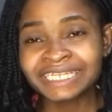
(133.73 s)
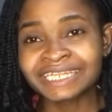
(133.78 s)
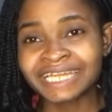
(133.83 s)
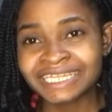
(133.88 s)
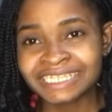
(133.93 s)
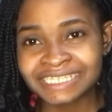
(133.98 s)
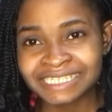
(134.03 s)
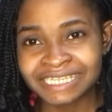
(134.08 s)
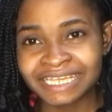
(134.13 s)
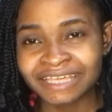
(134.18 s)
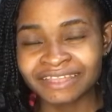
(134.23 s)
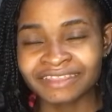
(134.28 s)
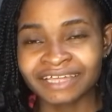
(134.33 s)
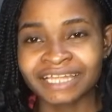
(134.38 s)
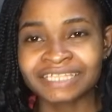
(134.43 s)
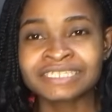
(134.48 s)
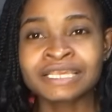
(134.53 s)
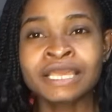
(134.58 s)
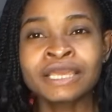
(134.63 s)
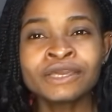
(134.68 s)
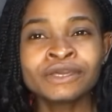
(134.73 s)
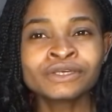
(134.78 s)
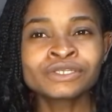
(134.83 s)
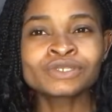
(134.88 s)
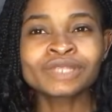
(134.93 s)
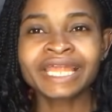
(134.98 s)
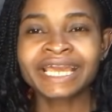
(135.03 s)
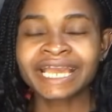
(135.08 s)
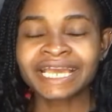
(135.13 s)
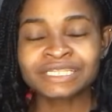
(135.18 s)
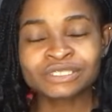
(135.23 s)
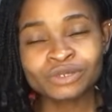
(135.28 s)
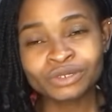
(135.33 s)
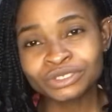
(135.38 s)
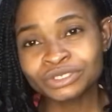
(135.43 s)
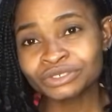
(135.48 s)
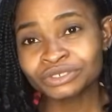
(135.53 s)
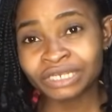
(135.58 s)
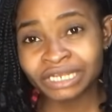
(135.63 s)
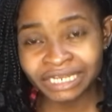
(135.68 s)
I say that? So like I
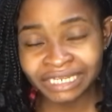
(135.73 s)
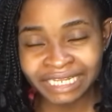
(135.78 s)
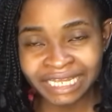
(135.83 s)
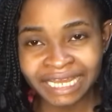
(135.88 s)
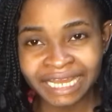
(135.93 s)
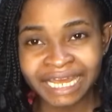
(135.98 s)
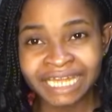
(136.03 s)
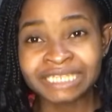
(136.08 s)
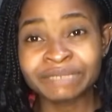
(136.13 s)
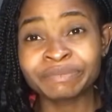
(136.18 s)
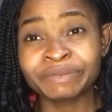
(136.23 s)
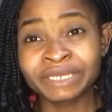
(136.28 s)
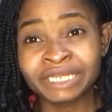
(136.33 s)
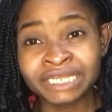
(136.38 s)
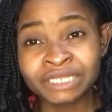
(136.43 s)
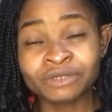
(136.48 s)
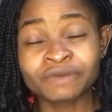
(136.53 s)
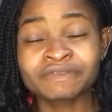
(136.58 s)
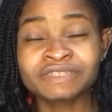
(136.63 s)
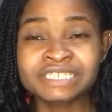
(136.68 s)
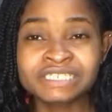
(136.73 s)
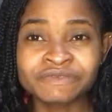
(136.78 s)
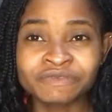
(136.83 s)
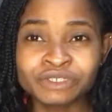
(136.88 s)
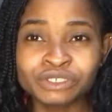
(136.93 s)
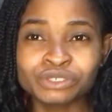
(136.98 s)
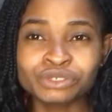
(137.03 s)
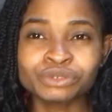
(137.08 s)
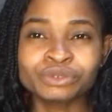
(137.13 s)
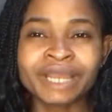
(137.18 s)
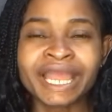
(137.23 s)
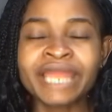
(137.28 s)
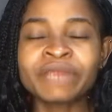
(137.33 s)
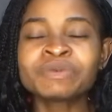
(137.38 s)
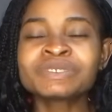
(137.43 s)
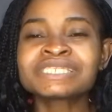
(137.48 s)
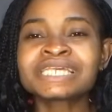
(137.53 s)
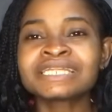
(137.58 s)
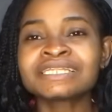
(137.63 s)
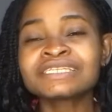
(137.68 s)
told you earlier at the beginning of this video, I
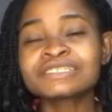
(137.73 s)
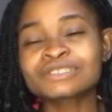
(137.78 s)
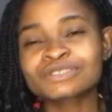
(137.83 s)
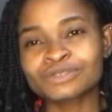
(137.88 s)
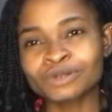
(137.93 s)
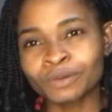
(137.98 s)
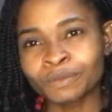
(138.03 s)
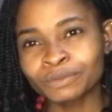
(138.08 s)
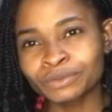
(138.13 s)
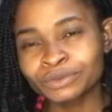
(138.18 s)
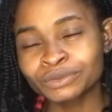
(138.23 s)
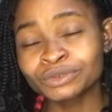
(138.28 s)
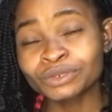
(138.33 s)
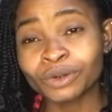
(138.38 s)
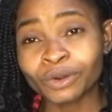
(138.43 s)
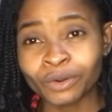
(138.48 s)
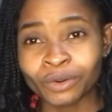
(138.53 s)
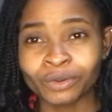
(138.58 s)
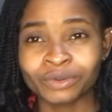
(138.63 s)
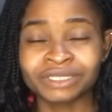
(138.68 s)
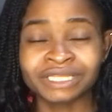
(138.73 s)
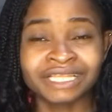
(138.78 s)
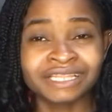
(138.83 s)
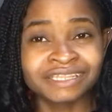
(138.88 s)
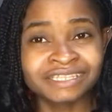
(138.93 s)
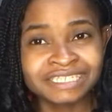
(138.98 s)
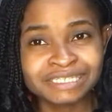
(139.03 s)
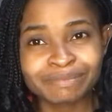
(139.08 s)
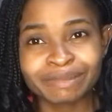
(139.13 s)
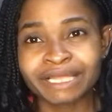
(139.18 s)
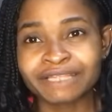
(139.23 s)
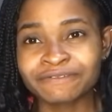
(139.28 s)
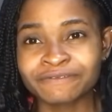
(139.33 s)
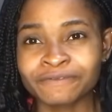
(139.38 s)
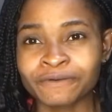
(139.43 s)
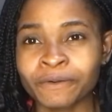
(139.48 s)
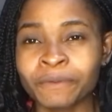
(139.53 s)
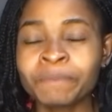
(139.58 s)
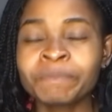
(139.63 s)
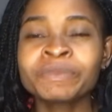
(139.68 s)
recently stumbled on this
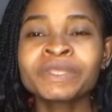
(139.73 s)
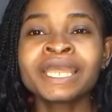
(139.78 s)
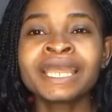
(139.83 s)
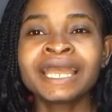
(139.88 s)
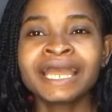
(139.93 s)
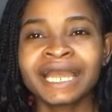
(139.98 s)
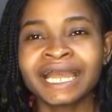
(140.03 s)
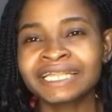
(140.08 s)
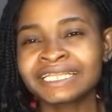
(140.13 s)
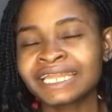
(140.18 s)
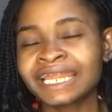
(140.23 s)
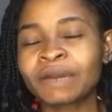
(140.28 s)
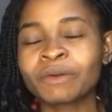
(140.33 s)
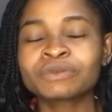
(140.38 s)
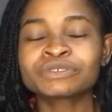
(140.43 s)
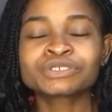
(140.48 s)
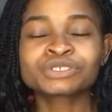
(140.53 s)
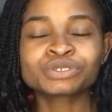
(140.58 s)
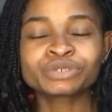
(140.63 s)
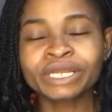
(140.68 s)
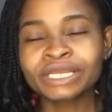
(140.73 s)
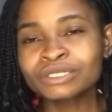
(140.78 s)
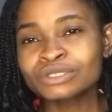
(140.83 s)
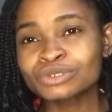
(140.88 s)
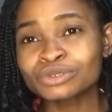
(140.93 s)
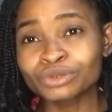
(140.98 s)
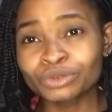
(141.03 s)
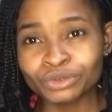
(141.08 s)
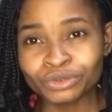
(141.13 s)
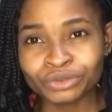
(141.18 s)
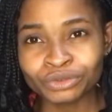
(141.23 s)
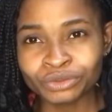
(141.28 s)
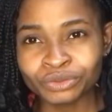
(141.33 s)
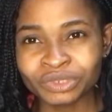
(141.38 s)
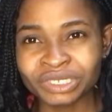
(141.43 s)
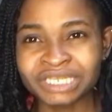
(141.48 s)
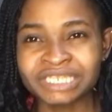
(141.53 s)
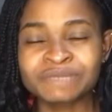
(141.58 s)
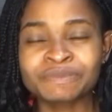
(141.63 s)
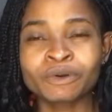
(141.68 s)
platform and then I was trying to go through
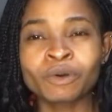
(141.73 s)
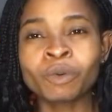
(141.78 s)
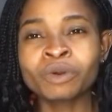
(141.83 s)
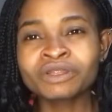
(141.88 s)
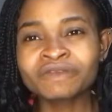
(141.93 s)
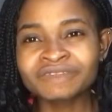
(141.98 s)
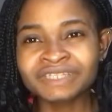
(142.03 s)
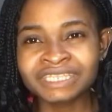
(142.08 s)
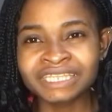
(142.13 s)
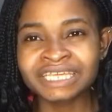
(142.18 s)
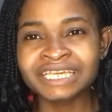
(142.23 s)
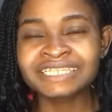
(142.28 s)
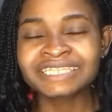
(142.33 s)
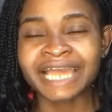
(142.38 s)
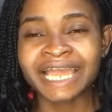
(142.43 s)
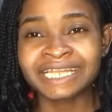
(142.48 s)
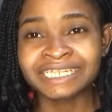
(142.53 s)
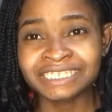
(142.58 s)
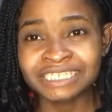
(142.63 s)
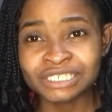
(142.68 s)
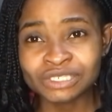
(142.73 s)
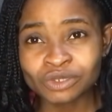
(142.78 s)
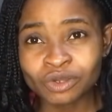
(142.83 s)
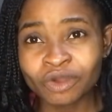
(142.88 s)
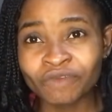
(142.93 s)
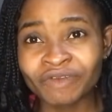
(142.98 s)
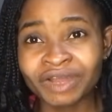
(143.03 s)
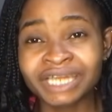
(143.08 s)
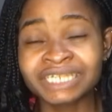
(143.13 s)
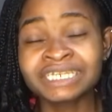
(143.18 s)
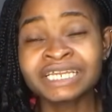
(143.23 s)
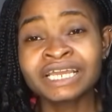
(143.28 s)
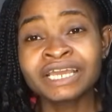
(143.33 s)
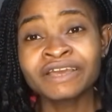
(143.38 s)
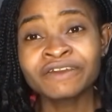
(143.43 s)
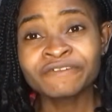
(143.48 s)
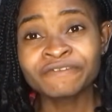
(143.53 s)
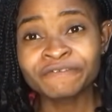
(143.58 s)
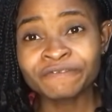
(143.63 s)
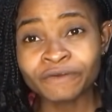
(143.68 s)
it. But one of the things I discovered
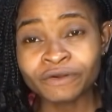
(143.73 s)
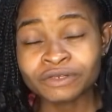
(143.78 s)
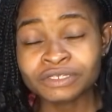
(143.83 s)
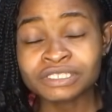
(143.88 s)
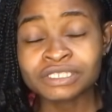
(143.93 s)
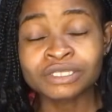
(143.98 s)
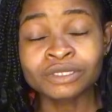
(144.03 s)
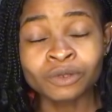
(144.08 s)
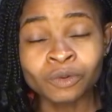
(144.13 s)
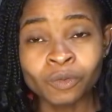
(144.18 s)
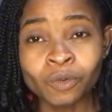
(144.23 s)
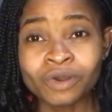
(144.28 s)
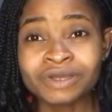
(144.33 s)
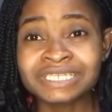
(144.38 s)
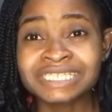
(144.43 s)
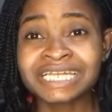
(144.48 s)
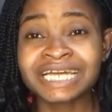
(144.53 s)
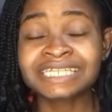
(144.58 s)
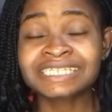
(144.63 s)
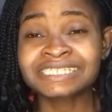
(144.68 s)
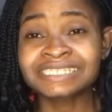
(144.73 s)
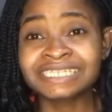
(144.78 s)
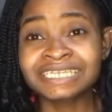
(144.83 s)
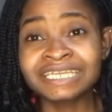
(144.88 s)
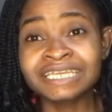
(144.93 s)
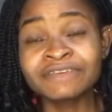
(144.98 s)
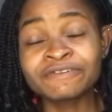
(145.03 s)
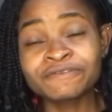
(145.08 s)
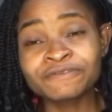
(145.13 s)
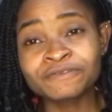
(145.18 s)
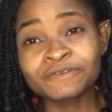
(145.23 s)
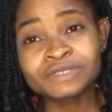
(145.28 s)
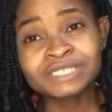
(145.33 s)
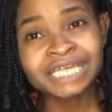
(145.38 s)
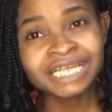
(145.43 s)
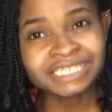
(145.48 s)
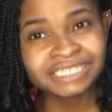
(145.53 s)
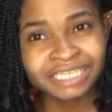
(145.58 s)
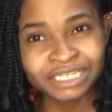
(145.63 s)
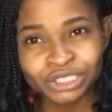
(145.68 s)
first was that the
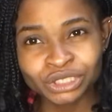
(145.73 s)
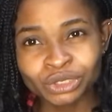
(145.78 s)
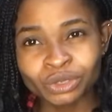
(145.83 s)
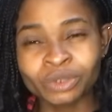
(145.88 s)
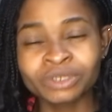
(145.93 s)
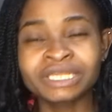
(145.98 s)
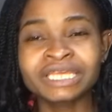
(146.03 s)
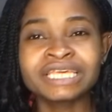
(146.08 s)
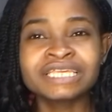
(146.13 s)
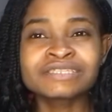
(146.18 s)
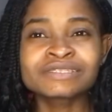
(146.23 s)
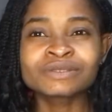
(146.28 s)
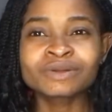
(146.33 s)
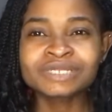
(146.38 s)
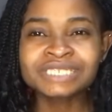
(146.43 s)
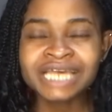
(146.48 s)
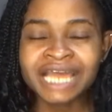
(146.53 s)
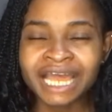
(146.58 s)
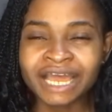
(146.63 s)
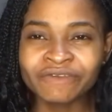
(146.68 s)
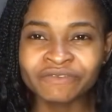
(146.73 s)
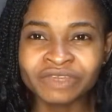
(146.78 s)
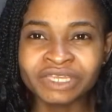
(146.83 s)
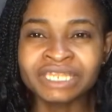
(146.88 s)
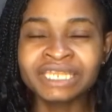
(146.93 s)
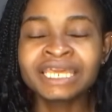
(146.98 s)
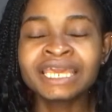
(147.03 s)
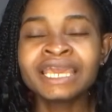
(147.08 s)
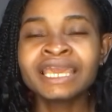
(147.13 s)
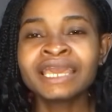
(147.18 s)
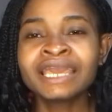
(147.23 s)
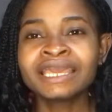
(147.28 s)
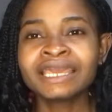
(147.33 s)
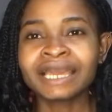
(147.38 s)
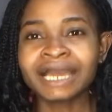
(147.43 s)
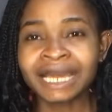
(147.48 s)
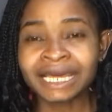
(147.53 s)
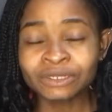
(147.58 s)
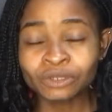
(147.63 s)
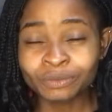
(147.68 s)
footer session is not having
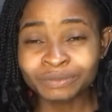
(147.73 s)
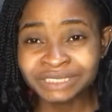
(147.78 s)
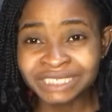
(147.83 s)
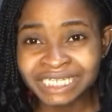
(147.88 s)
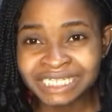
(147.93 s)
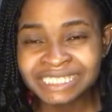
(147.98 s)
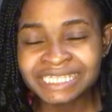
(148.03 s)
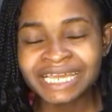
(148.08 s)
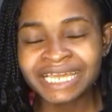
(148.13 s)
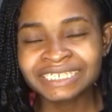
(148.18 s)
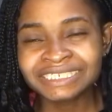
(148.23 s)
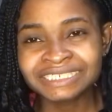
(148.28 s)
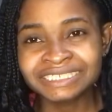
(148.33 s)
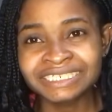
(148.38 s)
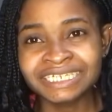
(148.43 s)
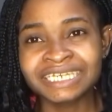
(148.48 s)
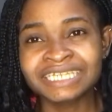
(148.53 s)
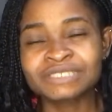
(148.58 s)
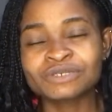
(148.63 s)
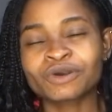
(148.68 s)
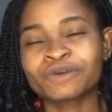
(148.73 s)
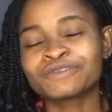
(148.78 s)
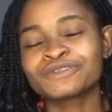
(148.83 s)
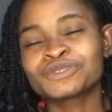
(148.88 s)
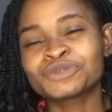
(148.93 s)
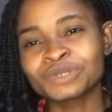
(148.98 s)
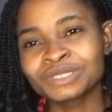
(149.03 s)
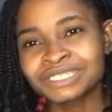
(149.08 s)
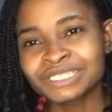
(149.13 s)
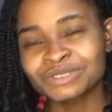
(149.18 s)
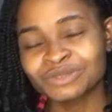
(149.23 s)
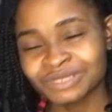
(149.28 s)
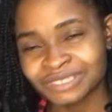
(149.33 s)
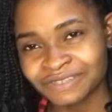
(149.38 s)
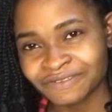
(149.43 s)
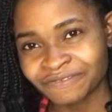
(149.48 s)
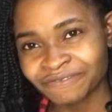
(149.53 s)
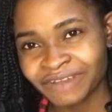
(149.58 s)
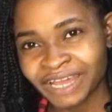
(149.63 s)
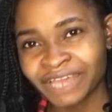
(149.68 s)
an updated date of
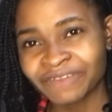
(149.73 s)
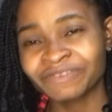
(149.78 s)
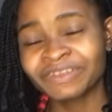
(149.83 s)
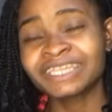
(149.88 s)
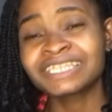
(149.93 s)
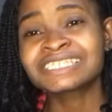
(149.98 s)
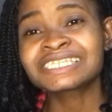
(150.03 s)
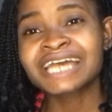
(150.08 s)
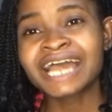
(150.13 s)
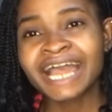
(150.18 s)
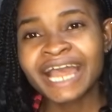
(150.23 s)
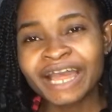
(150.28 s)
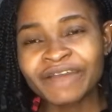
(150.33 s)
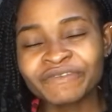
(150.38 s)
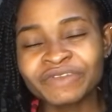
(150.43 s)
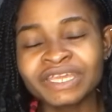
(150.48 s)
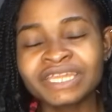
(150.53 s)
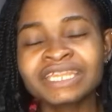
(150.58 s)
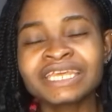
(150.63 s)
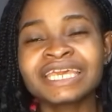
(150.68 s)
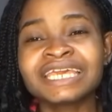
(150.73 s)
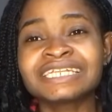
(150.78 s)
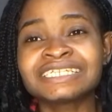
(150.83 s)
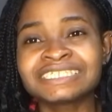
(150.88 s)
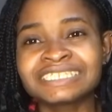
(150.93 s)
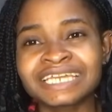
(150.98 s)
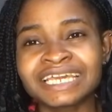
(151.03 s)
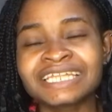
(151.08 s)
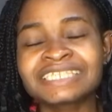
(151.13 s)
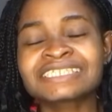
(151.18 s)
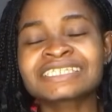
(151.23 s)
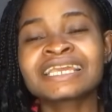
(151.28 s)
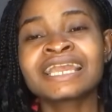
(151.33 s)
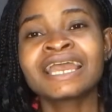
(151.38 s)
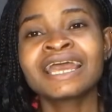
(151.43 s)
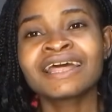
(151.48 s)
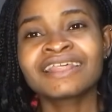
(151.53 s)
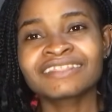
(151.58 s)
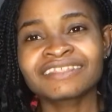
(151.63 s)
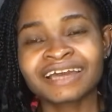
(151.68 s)
2025. It's having a date
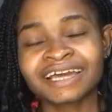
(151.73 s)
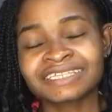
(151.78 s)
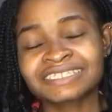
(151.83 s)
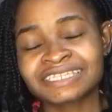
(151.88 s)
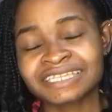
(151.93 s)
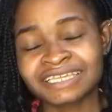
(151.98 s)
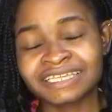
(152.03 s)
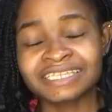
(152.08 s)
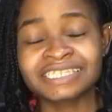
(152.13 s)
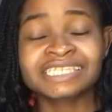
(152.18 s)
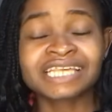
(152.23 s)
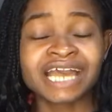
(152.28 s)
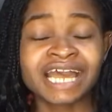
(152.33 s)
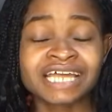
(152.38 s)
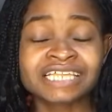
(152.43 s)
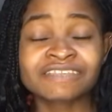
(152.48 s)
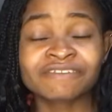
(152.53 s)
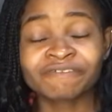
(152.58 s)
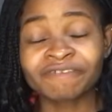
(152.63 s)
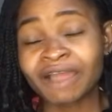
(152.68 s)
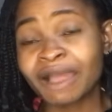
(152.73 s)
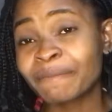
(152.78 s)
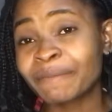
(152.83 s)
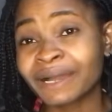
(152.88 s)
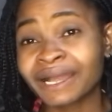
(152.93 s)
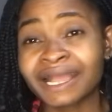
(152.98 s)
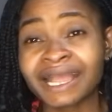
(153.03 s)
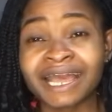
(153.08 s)
that is as far back